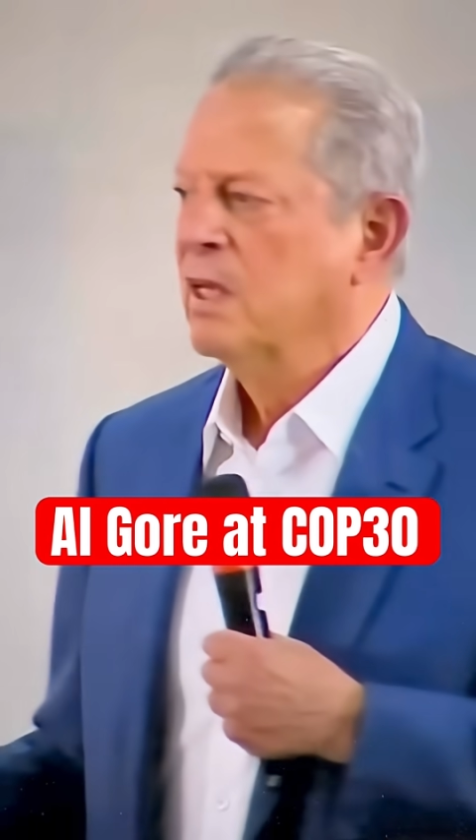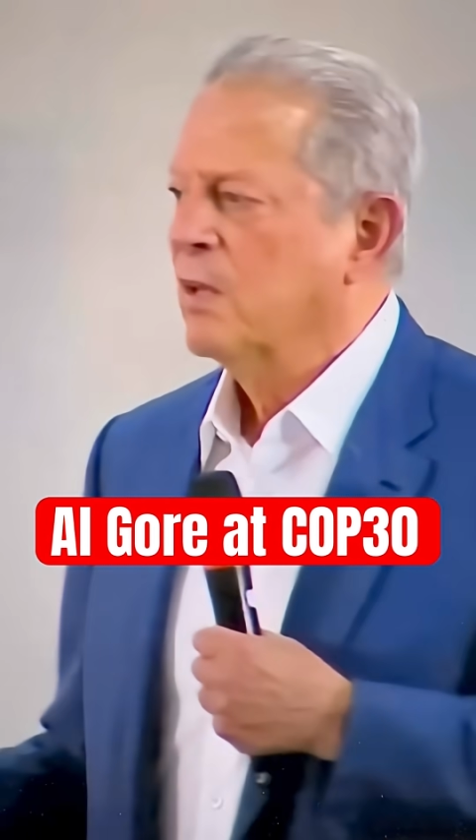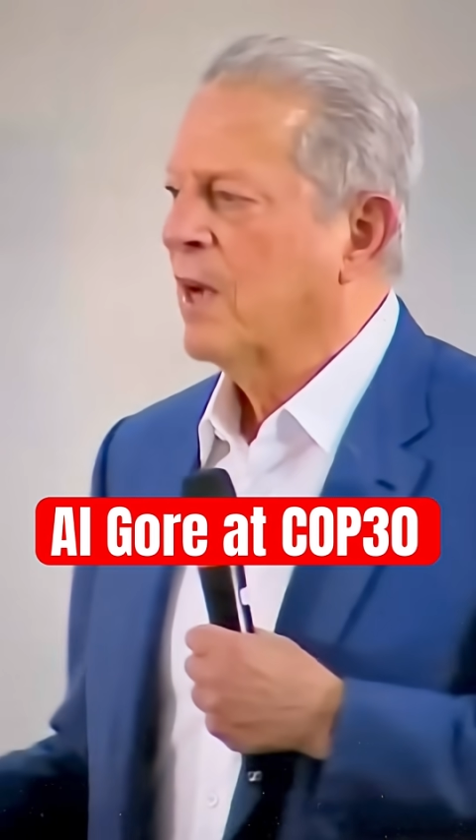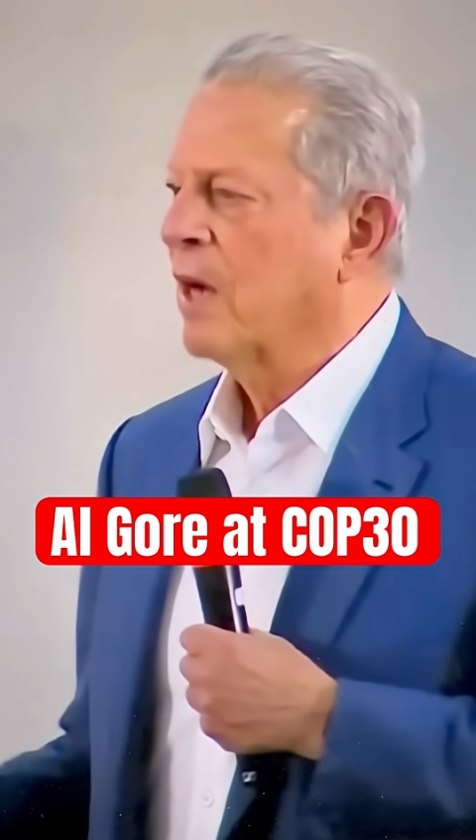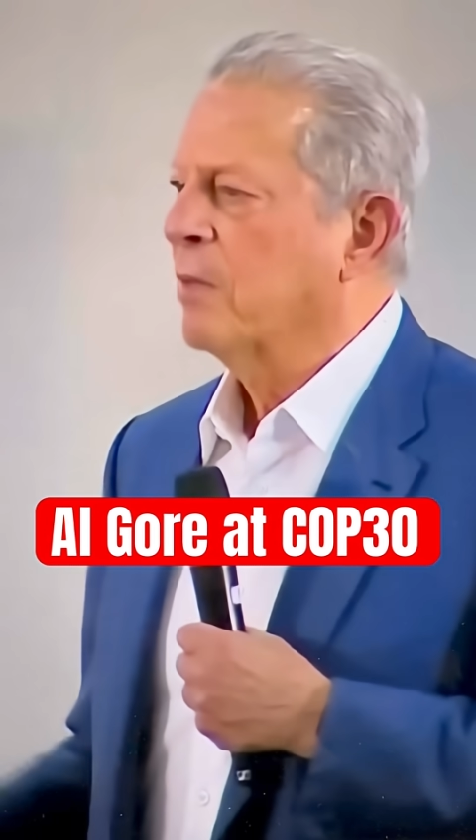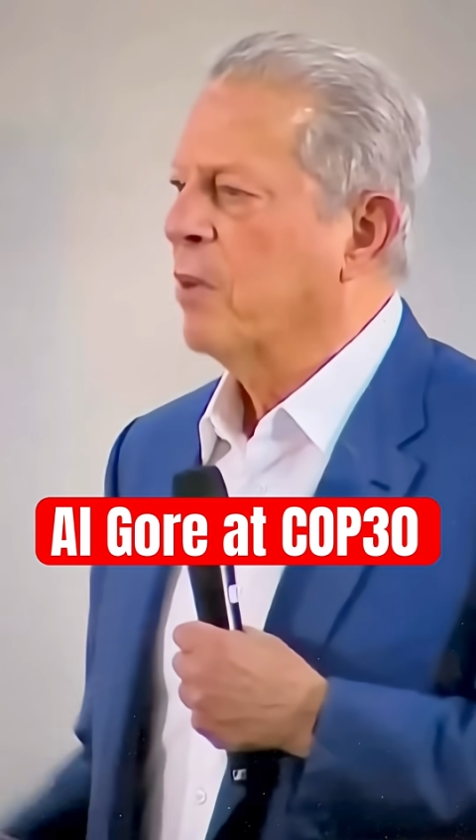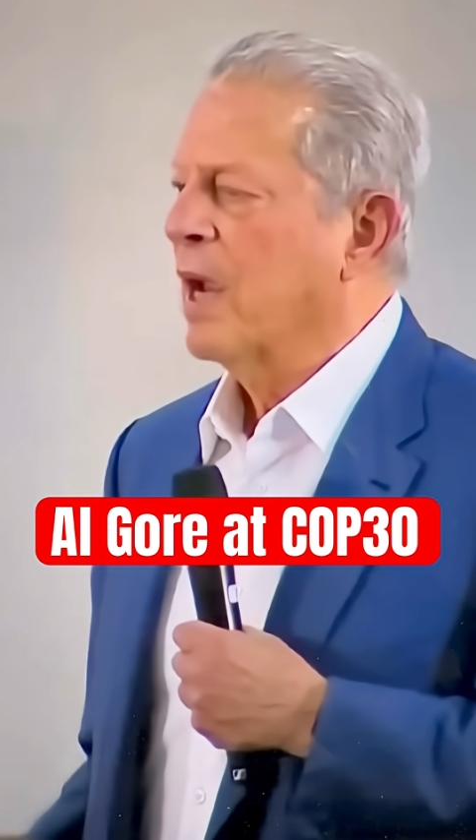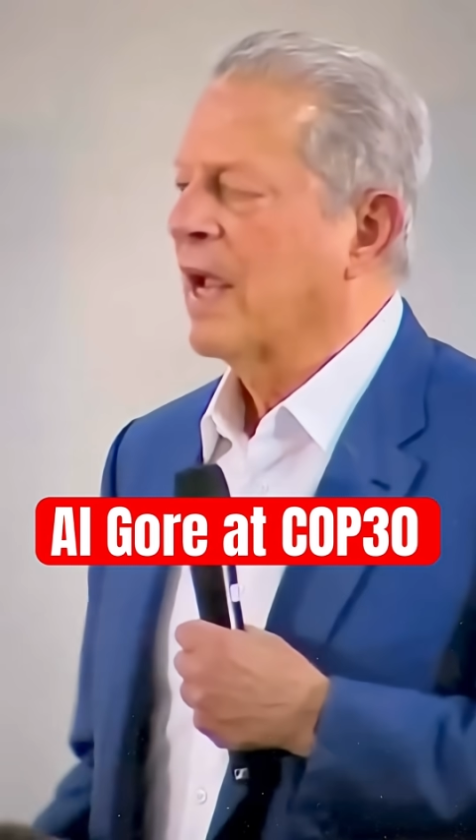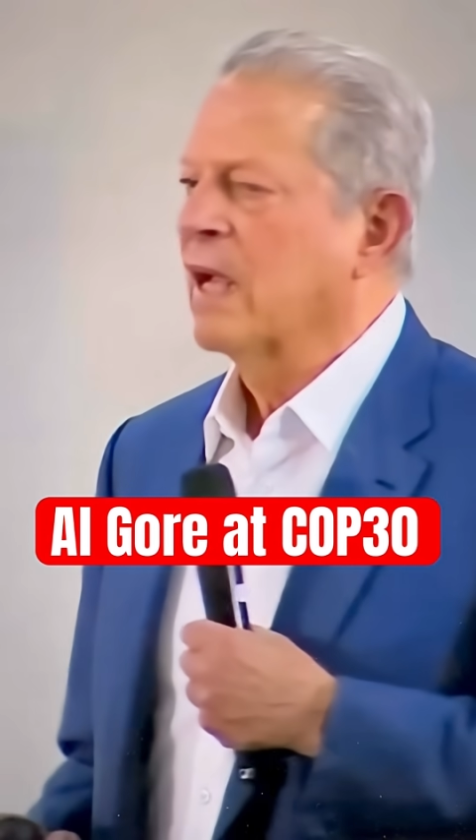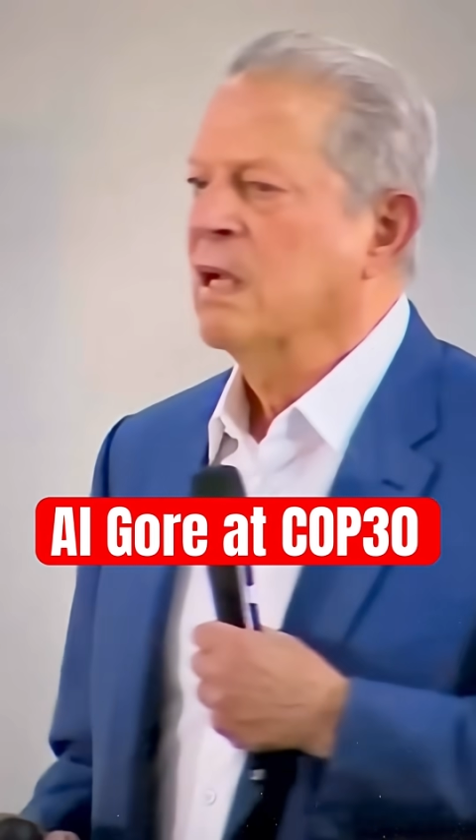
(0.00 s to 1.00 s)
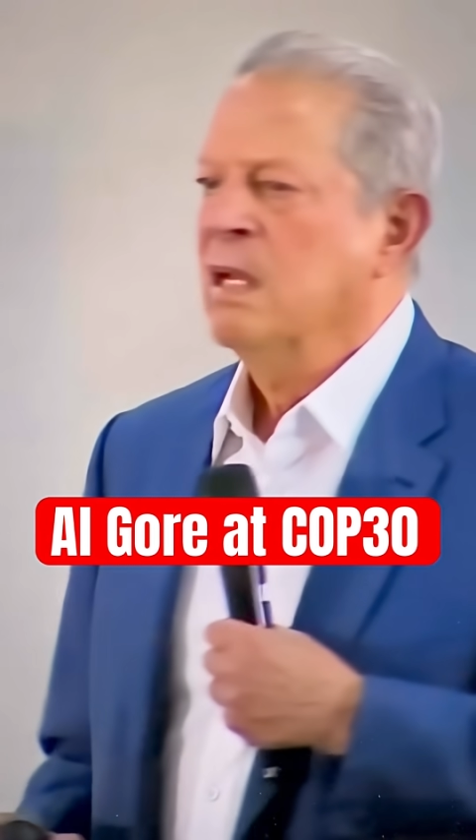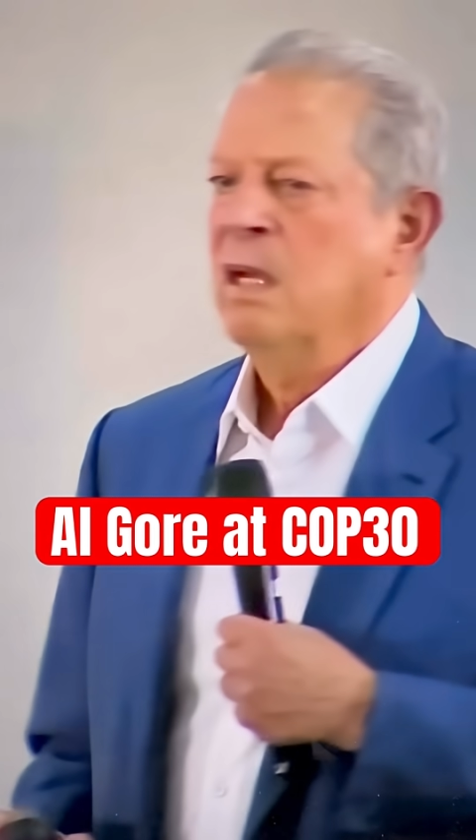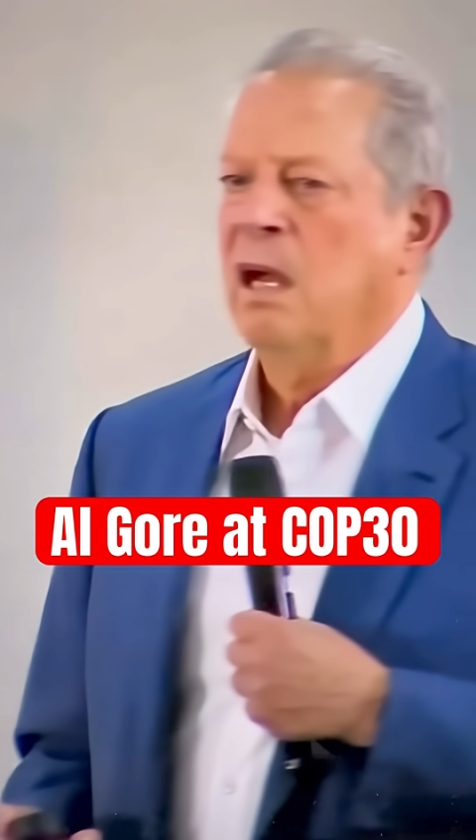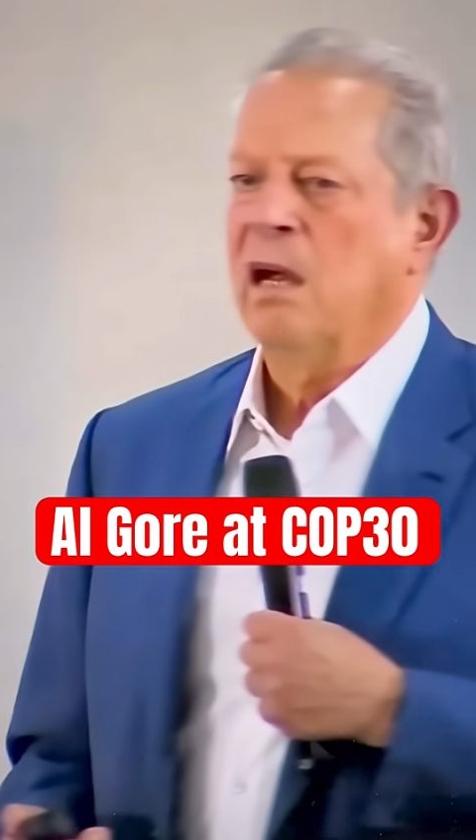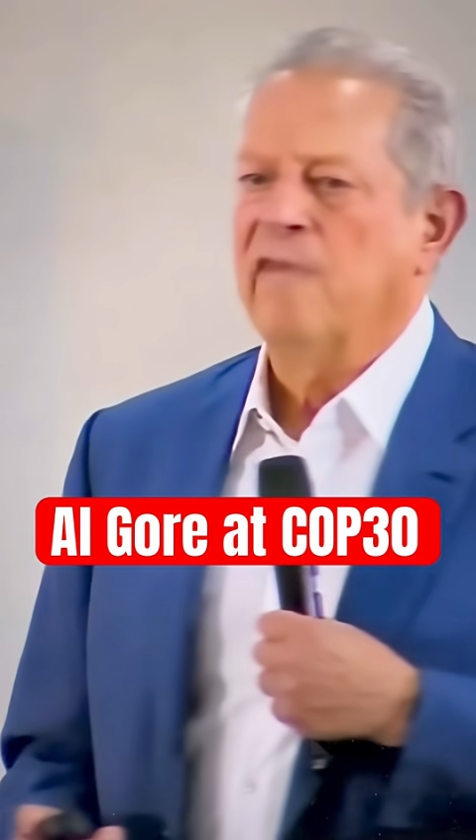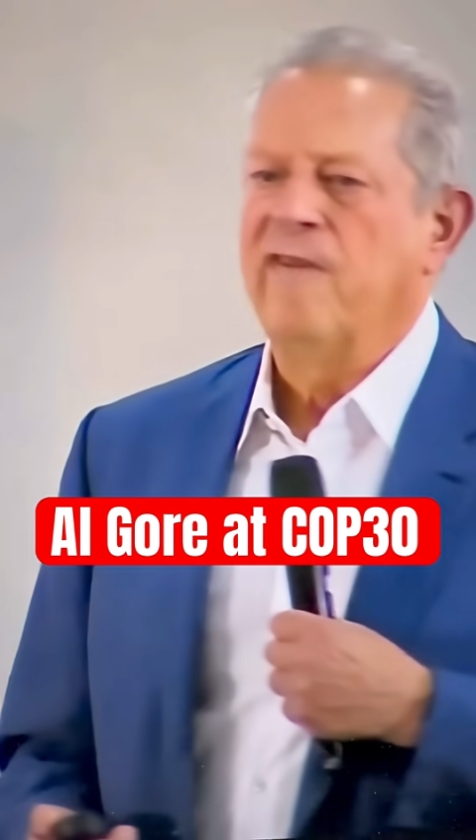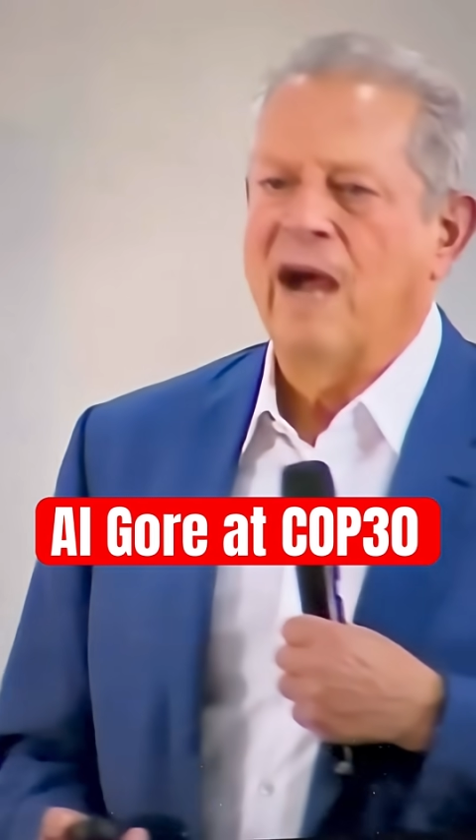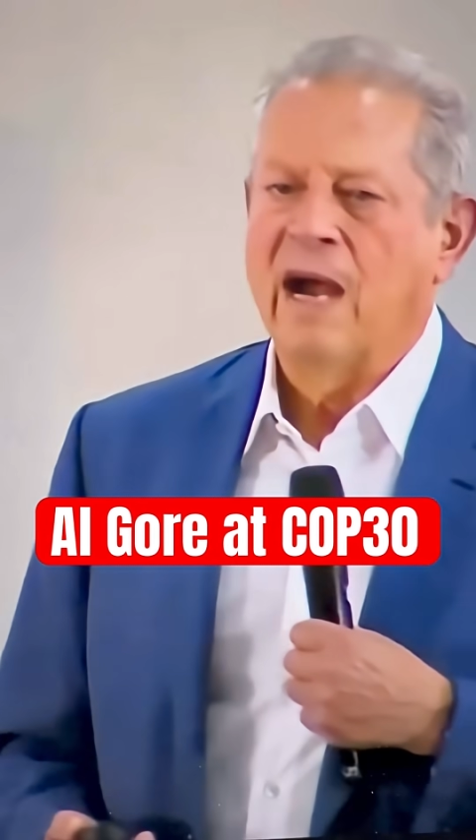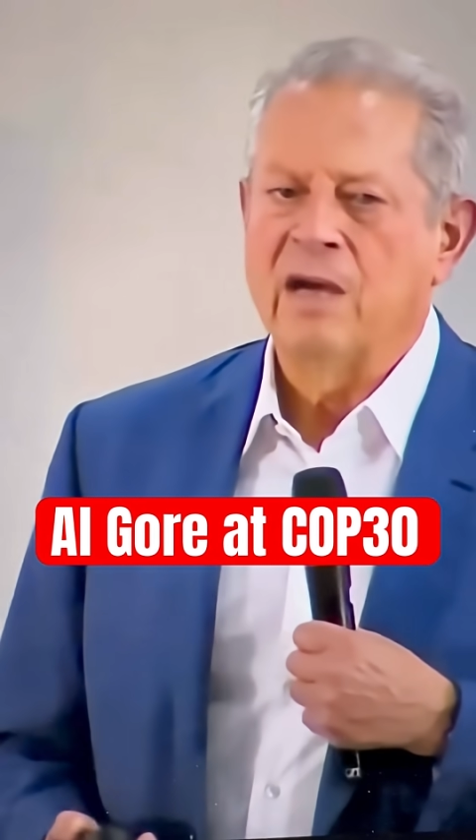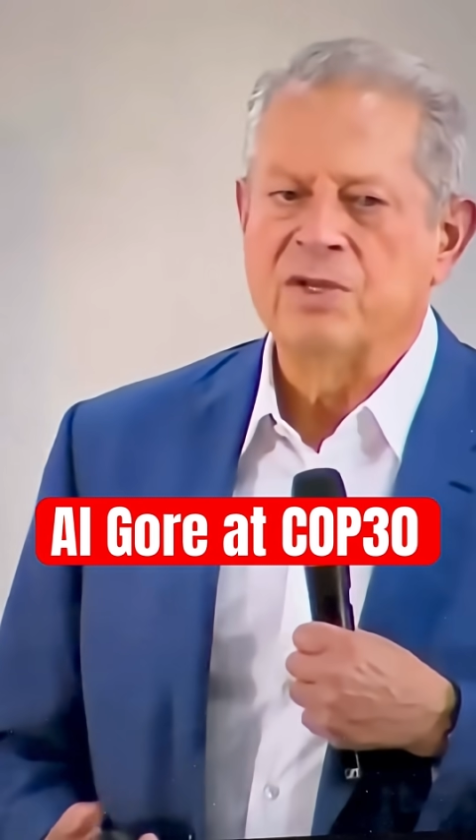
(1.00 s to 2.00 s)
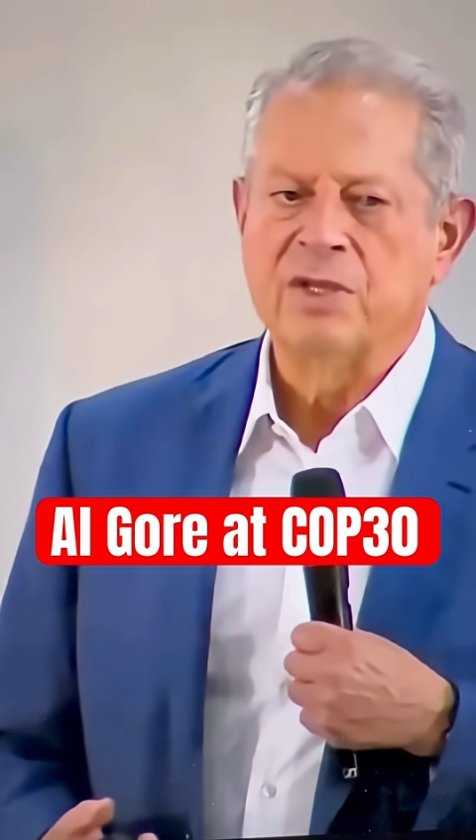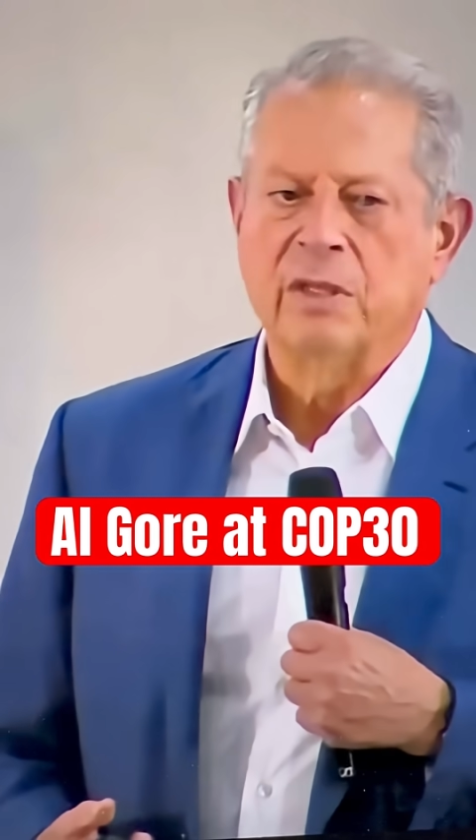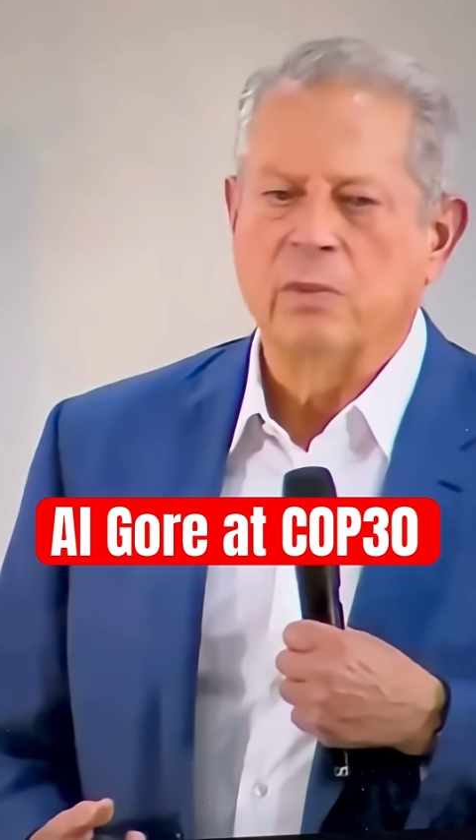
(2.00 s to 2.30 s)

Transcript: record-breaking fires.